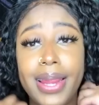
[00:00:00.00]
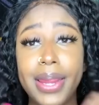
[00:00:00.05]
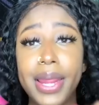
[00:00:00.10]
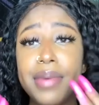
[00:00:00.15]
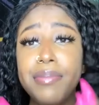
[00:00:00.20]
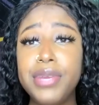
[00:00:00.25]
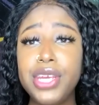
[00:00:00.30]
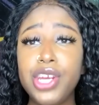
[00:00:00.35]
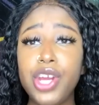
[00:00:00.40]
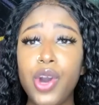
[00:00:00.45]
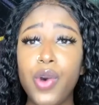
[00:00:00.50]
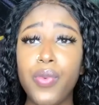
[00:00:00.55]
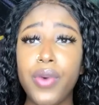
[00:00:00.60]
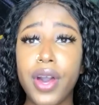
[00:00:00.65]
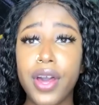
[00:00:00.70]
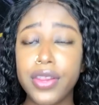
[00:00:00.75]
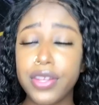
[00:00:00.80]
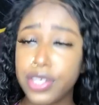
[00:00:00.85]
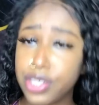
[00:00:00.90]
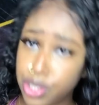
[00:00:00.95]
Let me know
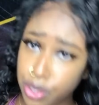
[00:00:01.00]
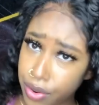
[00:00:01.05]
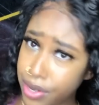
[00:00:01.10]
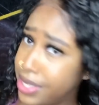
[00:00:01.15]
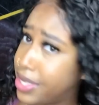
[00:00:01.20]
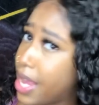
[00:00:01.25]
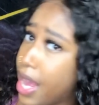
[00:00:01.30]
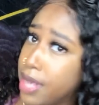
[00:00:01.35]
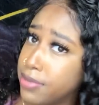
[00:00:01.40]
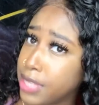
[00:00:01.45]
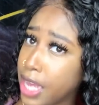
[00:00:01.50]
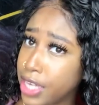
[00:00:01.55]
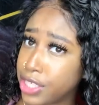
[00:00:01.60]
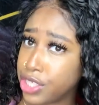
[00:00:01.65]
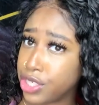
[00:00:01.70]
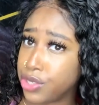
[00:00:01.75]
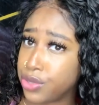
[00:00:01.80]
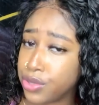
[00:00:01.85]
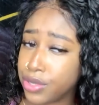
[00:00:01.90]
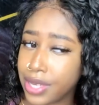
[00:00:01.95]
what other story times I
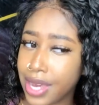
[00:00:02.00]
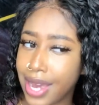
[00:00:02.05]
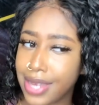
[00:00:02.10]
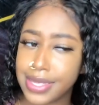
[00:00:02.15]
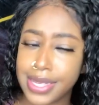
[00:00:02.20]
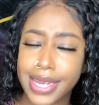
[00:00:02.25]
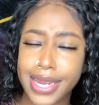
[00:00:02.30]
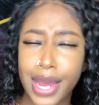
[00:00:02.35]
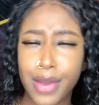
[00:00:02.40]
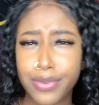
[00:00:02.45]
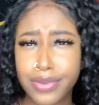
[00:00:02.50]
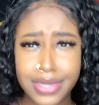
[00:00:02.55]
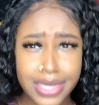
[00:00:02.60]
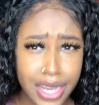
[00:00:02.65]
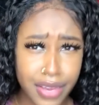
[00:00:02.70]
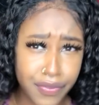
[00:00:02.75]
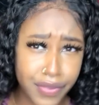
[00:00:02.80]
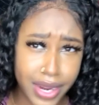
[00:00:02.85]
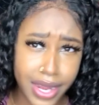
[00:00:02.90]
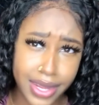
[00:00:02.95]
should do, you guys. And I will
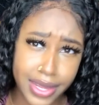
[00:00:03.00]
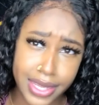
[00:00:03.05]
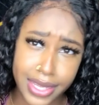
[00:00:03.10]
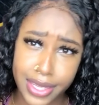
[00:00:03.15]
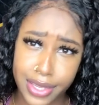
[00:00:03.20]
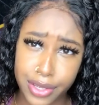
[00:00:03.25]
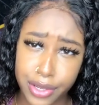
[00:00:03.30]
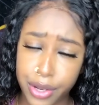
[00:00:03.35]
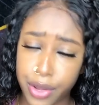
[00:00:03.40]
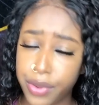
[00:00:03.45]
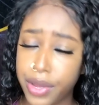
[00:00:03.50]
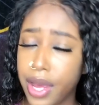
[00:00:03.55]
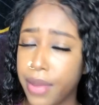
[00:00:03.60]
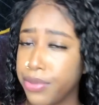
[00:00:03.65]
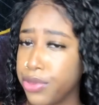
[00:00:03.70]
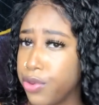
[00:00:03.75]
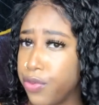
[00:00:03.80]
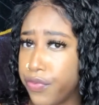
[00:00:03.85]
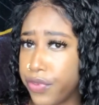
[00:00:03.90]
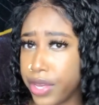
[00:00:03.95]
definitely, you know,
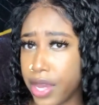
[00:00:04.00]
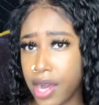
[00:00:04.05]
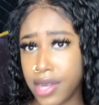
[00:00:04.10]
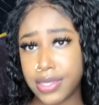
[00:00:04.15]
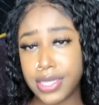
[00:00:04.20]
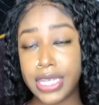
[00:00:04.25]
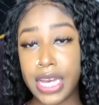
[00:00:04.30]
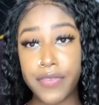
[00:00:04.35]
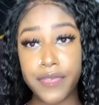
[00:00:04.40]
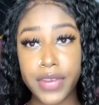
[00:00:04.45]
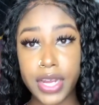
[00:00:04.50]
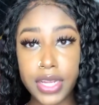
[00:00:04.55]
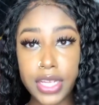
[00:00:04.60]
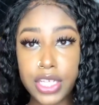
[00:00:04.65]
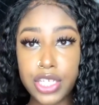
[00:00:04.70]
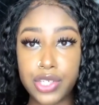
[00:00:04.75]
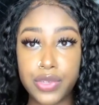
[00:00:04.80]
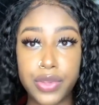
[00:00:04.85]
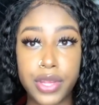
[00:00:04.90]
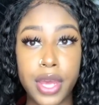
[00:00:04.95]
come through for y'all.
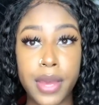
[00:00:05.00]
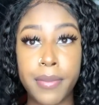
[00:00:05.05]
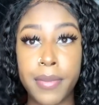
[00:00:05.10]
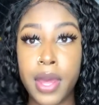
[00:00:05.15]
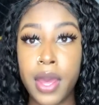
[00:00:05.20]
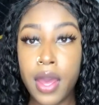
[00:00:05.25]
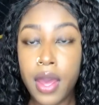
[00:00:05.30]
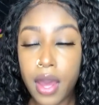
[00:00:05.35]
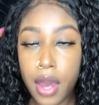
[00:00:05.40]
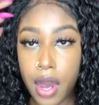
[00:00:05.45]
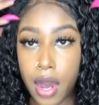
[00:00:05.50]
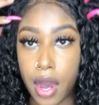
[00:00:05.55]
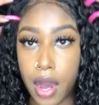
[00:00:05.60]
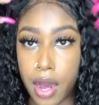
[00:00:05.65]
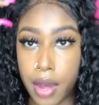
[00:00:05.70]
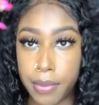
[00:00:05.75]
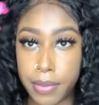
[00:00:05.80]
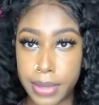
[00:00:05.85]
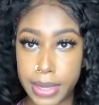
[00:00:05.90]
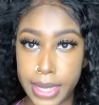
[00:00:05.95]
Definitely do them.
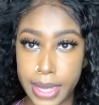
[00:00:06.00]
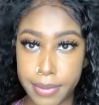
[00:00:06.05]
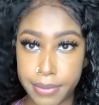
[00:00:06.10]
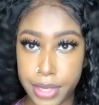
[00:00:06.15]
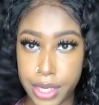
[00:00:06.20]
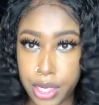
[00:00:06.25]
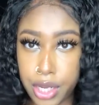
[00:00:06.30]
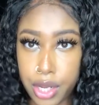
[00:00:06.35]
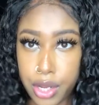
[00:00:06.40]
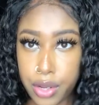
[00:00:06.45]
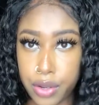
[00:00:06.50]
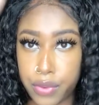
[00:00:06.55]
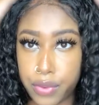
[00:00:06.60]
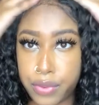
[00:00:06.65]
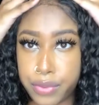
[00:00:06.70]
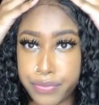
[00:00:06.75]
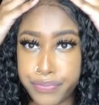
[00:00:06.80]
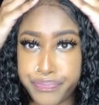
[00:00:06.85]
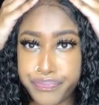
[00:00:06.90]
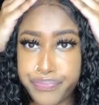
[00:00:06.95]
Let me
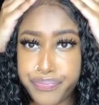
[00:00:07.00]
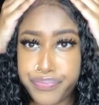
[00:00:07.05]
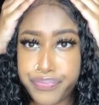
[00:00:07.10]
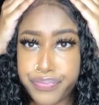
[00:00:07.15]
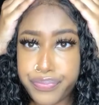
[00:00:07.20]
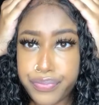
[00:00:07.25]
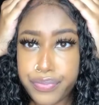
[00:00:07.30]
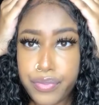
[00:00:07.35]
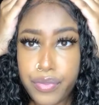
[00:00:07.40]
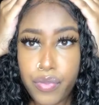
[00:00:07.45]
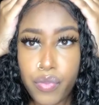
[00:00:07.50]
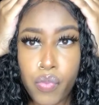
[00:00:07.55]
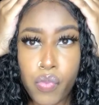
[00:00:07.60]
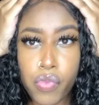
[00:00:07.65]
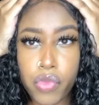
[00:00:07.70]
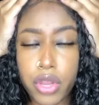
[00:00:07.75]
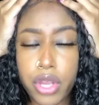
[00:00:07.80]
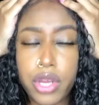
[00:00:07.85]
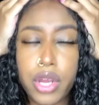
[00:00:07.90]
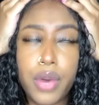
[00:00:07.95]
know,
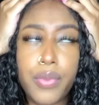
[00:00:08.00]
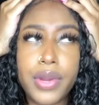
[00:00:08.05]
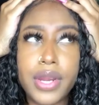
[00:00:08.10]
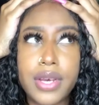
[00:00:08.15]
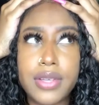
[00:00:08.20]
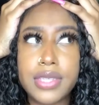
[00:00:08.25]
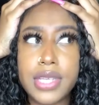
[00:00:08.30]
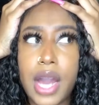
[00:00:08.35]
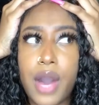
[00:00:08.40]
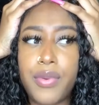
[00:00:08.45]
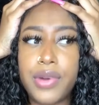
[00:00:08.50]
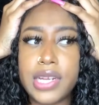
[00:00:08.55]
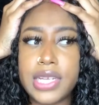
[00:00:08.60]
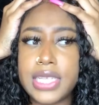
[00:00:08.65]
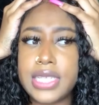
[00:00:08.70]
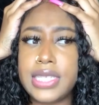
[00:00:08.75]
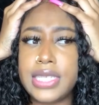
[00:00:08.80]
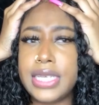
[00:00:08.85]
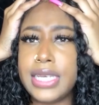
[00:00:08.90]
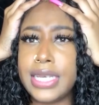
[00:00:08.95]
you know, what else y'all want
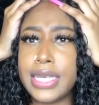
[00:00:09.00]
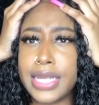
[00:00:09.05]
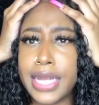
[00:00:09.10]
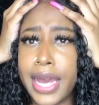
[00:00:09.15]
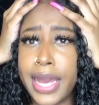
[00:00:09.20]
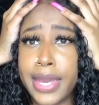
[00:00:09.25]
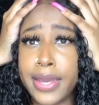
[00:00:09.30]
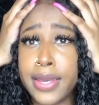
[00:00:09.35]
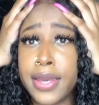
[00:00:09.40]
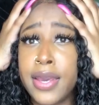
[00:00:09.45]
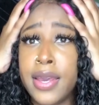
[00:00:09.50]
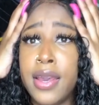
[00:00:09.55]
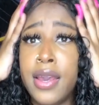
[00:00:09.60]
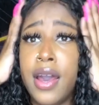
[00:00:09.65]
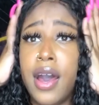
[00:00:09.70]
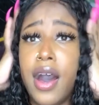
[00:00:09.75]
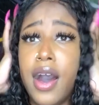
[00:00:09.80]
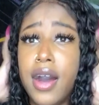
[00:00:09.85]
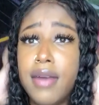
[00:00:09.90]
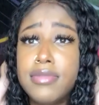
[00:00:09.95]
to see. Like,
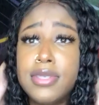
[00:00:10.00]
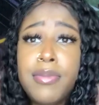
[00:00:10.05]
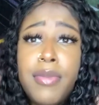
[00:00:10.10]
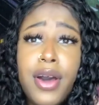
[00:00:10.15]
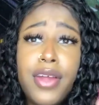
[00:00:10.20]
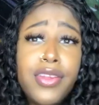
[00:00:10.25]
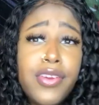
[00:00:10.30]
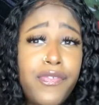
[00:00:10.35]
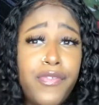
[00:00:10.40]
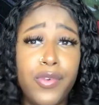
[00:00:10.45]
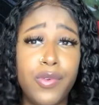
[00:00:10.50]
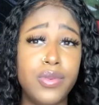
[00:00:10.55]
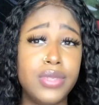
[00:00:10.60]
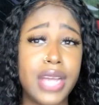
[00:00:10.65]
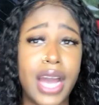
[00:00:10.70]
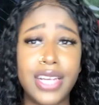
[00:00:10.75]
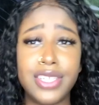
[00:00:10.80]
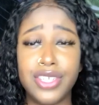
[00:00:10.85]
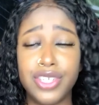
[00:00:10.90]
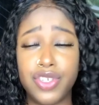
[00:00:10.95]
some other foods
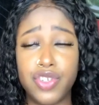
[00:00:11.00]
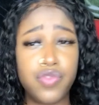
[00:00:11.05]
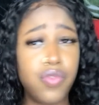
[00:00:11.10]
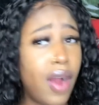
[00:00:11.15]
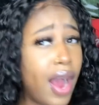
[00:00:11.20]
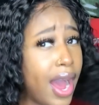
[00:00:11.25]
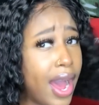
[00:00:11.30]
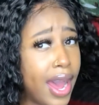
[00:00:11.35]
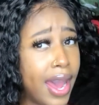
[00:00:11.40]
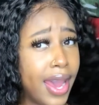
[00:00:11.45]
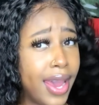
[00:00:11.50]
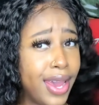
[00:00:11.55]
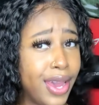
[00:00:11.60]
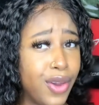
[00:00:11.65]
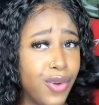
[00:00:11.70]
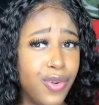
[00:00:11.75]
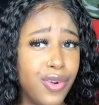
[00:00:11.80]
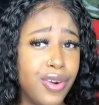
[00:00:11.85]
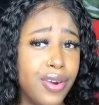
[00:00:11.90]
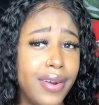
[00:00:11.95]
I should try
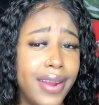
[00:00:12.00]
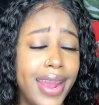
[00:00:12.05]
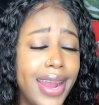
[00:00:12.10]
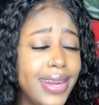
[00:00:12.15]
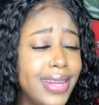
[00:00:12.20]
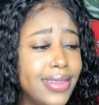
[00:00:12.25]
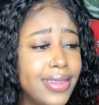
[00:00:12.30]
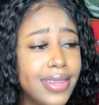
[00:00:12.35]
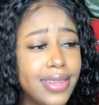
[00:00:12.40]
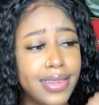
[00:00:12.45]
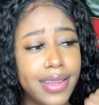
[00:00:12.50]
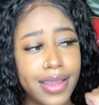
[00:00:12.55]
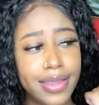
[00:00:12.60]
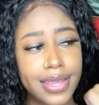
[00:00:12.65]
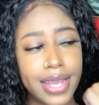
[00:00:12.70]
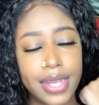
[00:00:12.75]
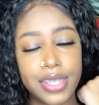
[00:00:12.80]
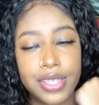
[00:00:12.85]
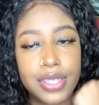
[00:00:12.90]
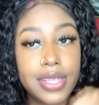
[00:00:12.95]
or anything
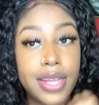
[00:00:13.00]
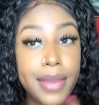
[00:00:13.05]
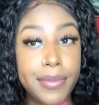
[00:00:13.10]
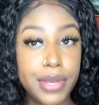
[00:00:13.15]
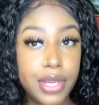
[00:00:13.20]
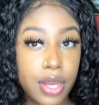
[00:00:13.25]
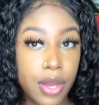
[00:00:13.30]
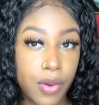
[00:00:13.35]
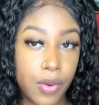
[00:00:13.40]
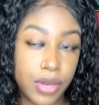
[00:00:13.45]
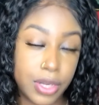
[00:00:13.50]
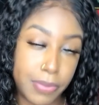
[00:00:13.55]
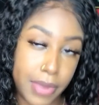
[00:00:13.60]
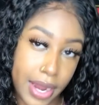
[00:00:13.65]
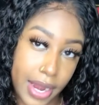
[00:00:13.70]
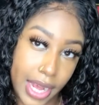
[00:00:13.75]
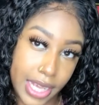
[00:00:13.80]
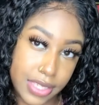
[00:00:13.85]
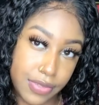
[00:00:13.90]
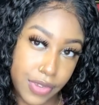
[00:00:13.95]
like that. Just let me know what
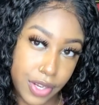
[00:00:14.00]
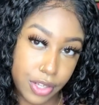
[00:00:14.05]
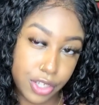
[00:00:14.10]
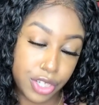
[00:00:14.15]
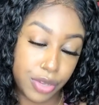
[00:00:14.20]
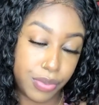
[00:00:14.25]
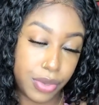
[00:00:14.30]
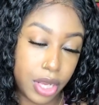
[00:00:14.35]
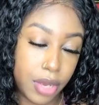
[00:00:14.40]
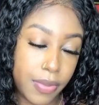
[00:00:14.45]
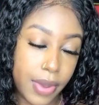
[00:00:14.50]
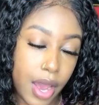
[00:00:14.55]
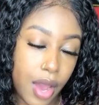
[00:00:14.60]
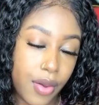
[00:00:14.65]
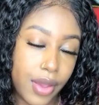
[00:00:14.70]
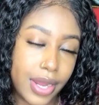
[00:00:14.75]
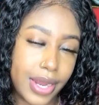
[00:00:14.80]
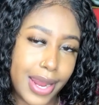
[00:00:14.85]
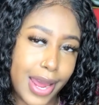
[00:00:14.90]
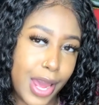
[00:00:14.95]
my next video should be
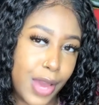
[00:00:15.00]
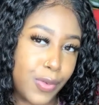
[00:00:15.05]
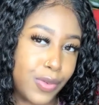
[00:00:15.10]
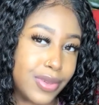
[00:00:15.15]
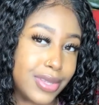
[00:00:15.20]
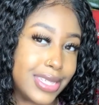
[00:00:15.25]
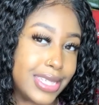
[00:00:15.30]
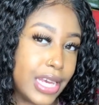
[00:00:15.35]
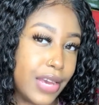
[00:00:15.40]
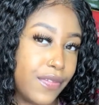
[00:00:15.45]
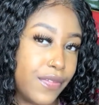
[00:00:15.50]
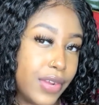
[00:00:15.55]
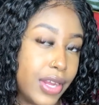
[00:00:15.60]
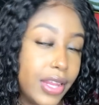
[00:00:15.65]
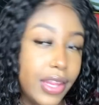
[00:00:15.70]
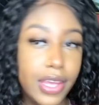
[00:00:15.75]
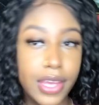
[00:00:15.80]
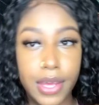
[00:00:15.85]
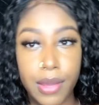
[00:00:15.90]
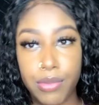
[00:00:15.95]
about. And I will
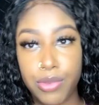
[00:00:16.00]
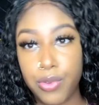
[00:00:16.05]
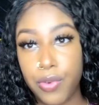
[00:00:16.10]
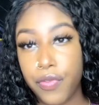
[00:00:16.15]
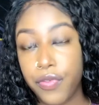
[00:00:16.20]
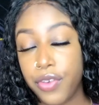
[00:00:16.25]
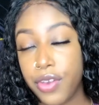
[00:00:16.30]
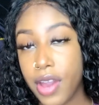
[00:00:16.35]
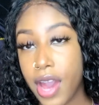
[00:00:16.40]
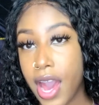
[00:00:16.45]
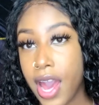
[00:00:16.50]
definitely come through for you